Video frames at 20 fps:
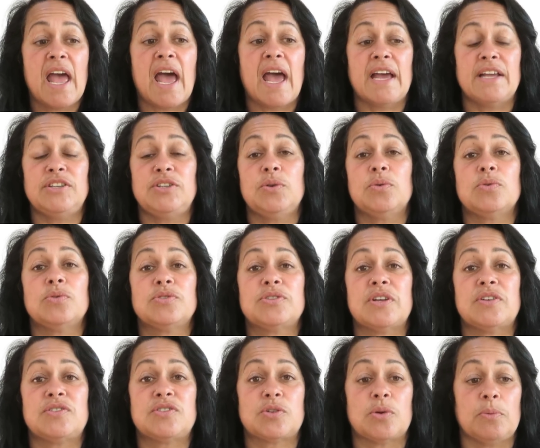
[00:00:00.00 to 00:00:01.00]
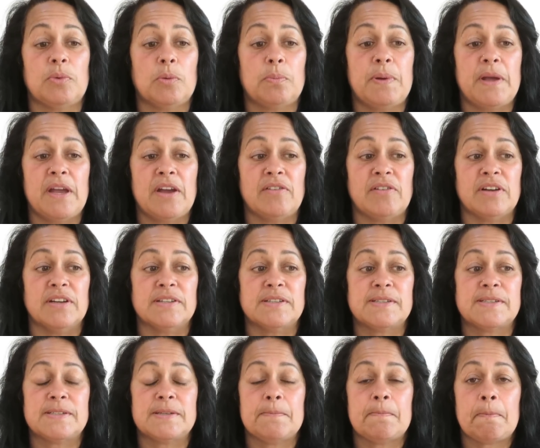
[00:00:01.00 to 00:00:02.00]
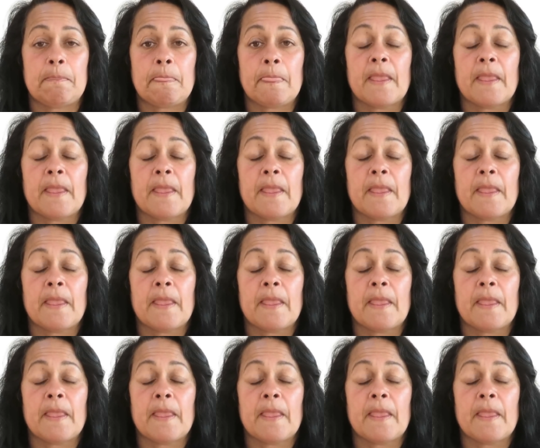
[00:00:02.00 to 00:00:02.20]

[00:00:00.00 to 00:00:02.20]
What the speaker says: and you also stop your periods.